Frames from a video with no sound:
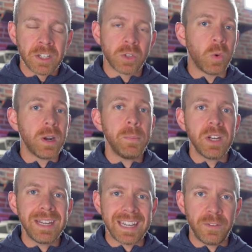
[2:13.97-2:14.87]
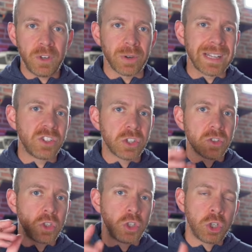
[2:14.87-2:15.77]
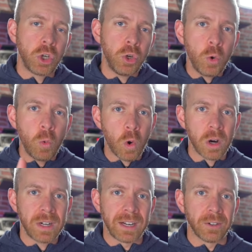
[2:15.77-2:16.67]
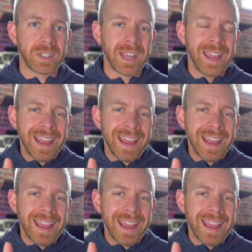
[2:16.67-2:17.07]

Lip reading: So what I'm going to give you is just 2 workouts.